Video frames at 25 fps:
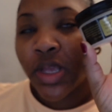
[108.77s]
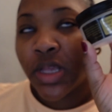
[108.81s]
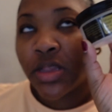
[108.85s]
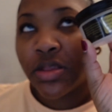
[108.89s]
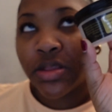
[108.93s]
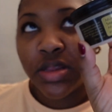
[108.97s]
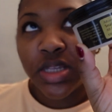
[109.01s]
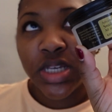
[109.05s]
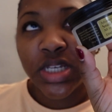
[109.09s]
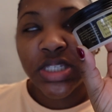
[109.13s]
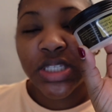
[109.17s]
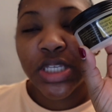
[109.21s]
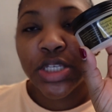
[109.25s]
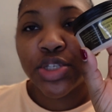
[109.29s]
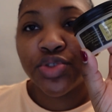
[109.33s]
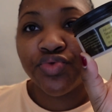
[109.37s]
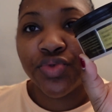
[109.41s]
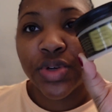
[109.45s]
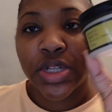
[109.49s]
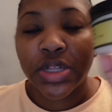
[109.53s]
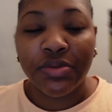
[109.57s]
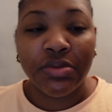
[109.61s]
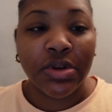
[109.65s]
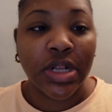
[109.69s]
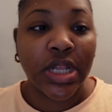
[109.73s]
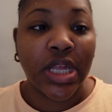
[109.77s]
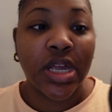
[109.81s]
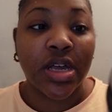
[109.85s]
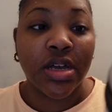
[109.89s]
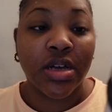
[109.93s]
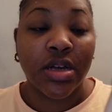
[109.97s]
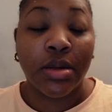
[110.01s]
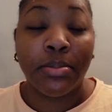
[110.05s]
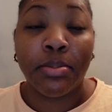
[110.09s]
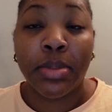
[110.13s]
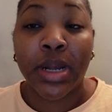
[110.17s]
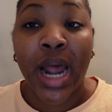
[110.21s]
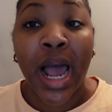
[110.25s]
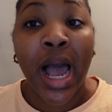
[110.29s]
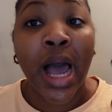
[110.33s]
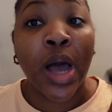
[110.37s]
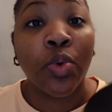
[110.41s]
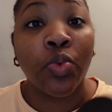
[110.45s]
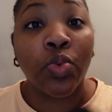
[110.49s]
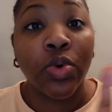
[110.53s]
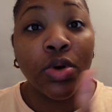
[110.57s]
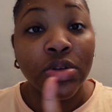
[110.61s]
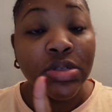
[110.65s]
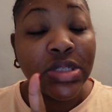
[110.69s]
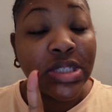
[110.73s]
This is really good, but I
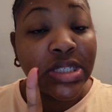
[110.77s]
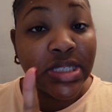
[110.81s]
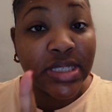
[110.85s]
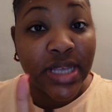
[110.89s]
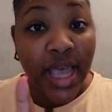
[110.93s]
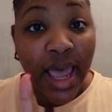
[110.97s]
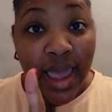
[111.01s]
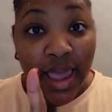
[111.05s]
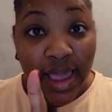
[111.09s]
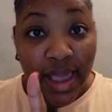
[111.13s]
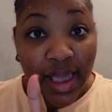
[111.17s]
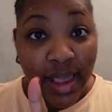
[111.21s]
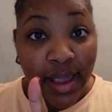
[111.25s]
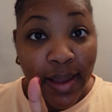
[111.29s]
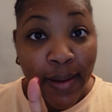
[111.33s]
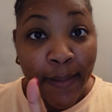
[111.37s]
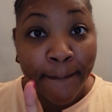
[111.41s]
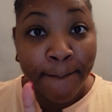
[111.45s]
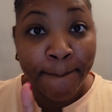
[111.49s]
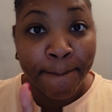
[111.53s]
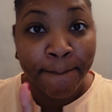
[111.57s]
will say